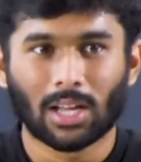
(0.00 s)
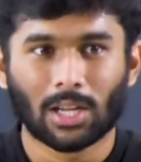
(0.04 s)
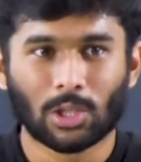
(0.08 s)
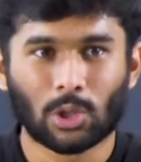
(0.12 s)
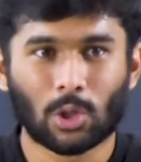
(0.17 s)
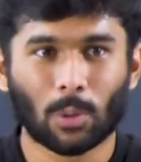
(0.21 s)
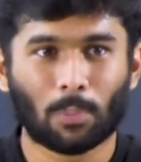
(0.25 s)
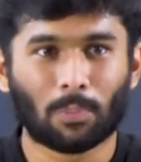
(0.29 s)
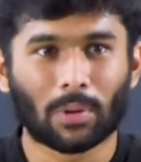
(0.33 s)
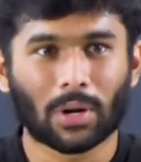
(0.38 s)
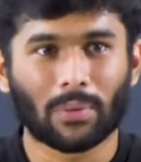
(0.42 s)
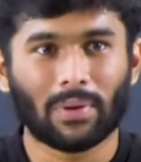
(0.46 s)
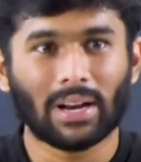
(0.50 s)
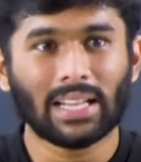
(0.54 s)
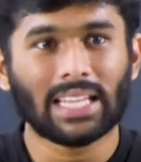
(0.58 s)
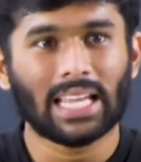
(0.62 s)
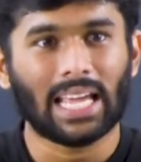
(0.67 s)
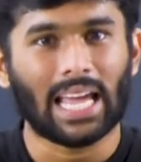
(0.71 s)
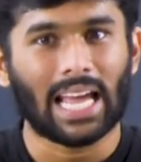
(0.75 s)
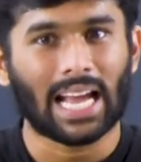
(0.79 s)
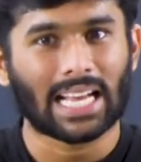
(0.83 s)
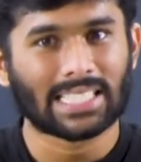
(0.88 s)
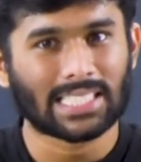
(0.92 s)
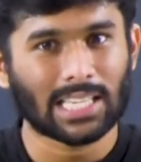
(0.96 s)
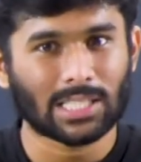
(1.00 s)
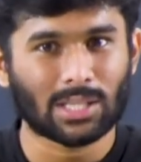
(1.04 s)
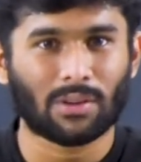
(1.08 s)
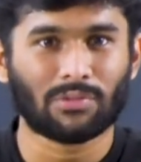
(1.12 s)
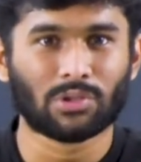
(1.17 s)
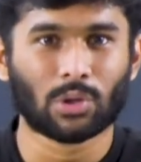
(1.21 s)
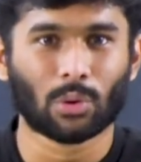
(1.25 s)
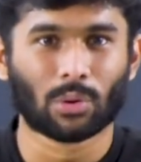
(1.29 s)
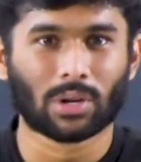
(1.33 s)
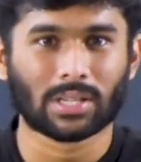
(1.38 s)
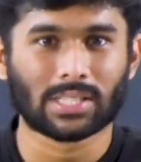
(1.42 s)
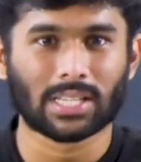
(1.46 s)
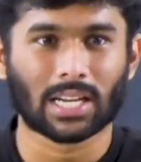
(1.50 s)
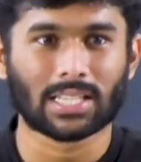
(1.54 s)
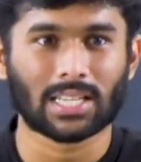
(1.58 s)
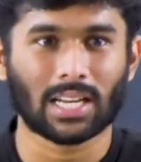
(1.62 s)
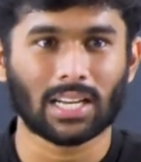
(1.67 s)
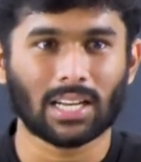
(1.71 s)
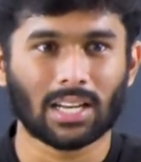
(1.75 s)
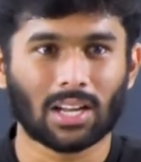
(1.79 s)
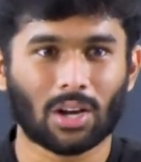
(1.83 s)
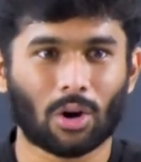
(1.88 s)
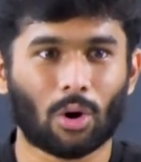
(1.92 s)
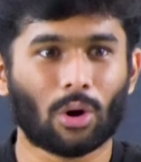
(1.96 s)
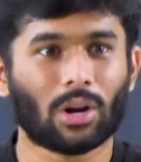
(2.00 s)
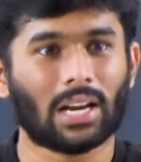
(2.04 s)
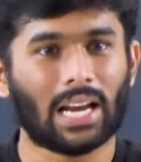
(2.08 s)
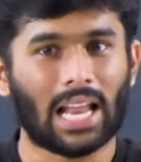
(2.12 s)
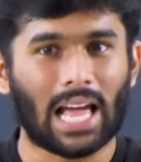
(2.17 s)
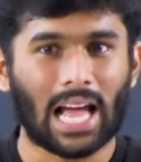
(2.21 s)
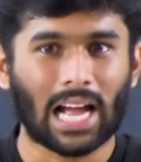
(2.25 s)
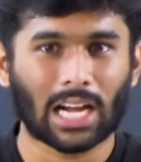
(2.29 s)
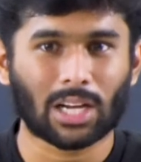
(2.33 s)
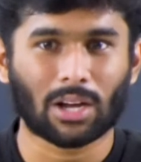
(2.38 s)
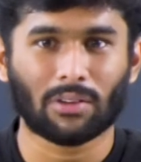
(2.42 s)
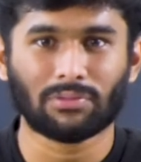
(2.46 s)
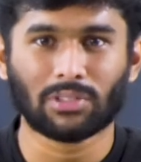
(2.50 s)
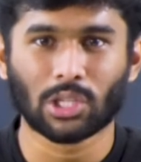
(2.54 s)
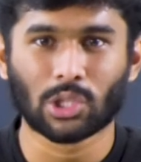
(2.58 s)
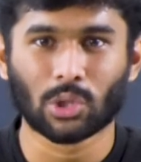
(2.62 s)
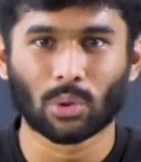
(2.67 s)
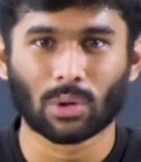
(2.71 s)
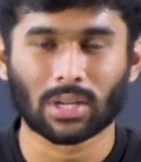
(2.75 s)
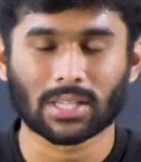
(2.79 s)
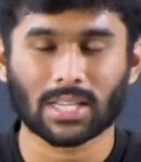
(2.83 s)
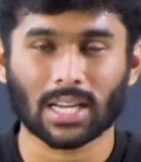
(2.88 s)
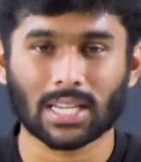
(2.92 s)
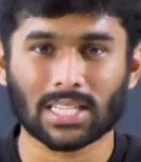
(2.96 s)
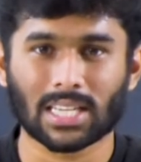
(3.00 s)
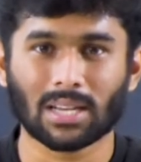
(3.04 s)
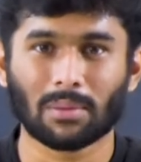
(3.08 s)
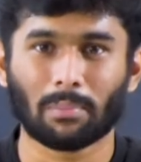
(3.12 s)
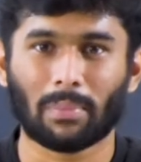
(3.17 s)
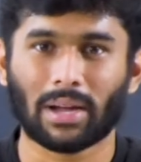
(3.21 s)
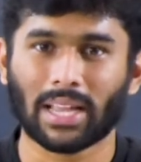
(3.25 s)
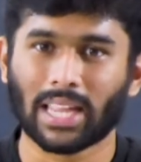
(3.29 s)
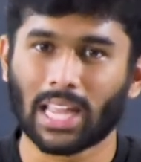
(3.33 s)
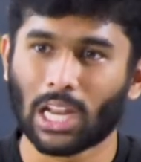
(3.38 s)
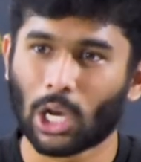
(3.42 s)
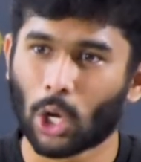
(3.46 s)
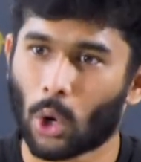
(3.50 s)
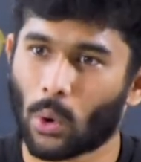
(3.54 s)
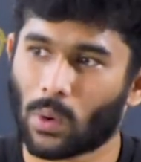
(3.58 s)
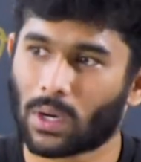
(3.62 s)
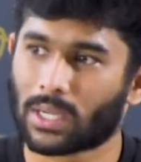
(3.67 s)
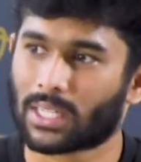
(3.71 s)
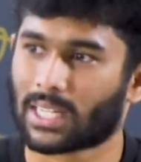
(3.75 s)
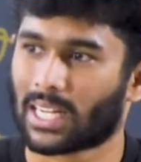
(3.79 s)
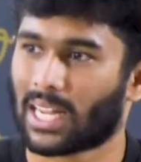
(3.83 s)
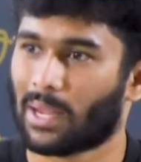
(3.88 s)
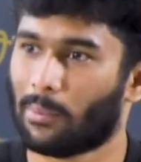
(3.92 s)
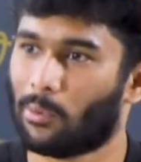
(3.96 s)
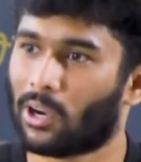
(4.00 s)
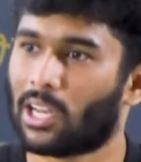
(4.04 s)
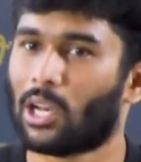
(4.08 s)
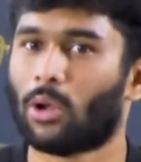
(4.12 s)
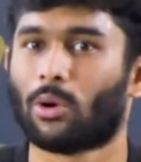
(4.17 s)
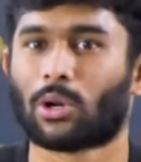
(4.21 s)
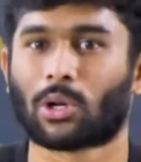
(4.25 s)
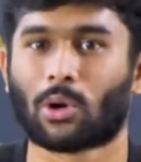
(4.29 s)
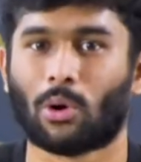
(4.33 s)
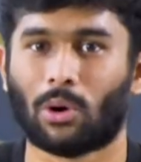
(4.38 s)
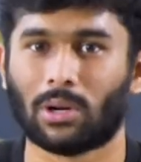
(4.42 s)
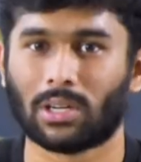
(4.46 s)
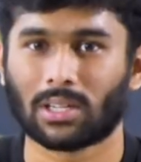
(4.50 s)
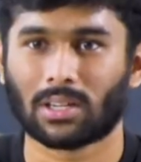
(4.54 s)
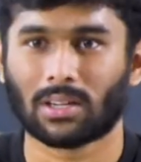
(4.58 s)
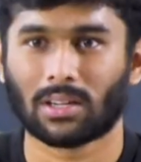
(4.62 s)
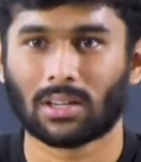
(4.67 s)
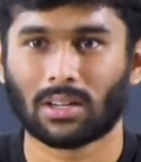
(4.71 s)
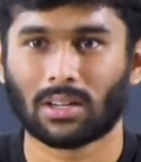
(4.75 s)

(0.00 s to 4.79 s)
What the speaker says: To prevent the excess of jurisdiction or lack of the jurisdiction by a lower tribunal or court.